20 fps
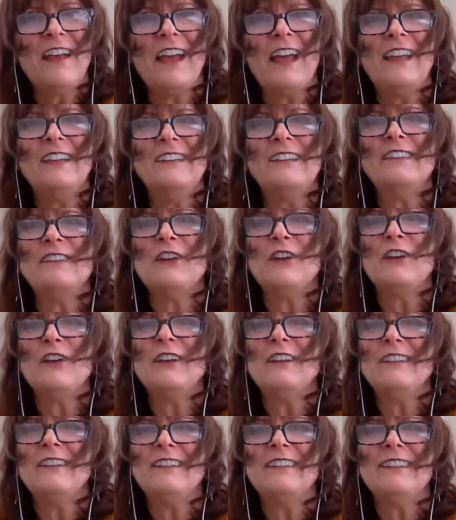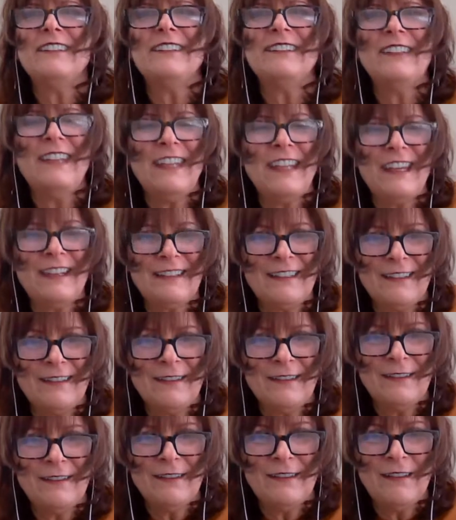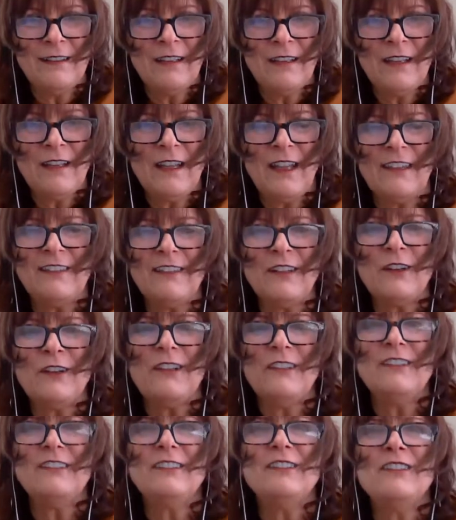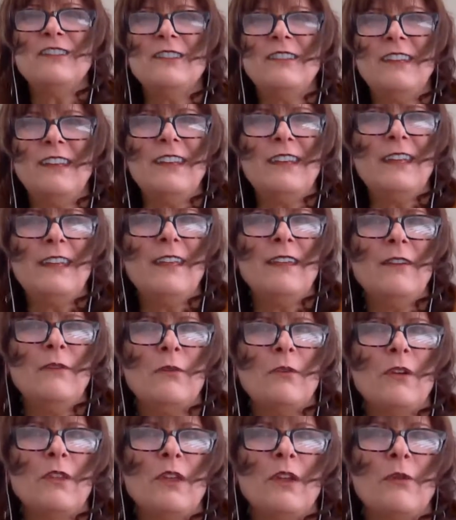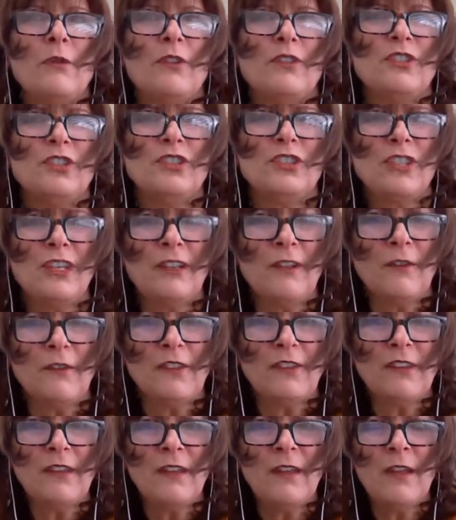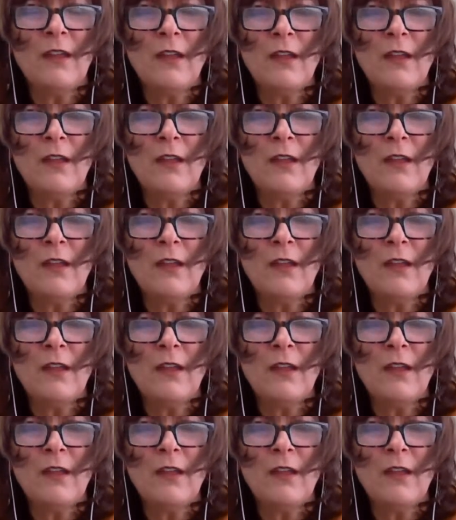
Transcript: I started to see it. I started to see where there were shifts